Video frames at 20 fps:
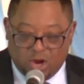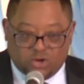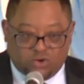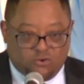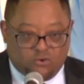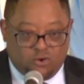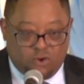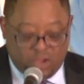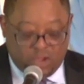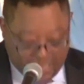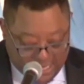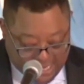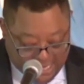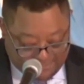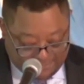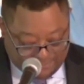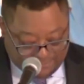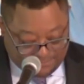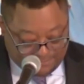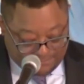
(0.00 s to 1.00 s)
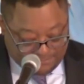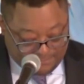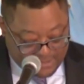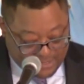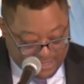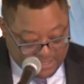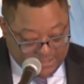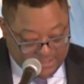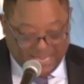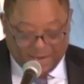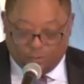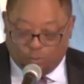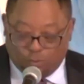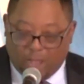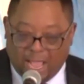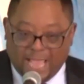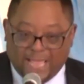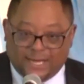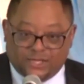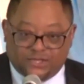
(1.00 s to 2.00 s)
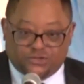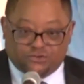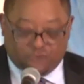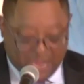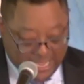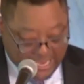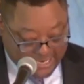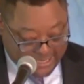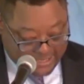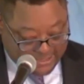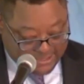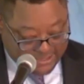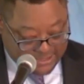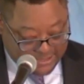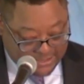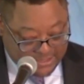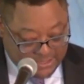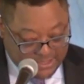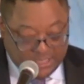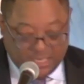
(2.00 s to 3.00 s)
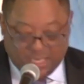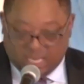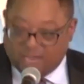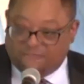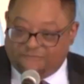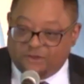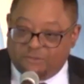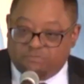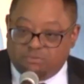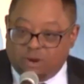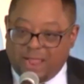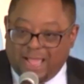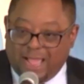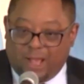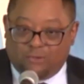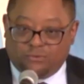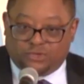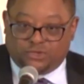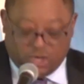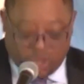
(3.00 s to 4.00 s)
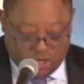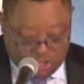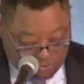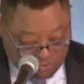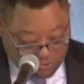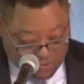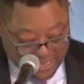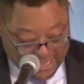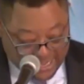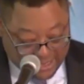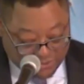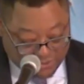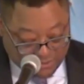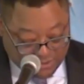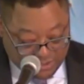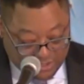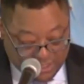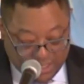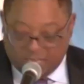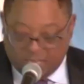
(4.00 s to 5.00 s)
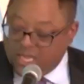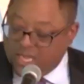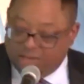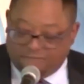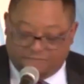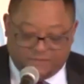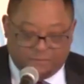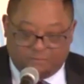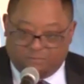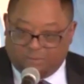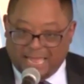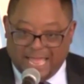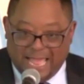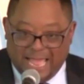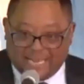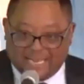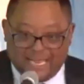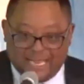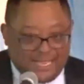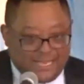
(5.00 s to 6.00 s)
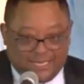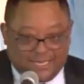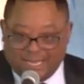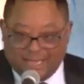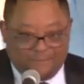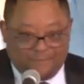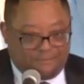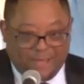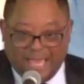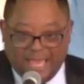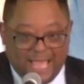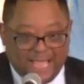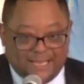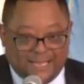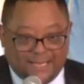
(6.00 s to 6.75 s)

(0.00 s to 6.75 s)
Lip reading: growing up that white is right, if you're brown, turn around, if you're black, get back.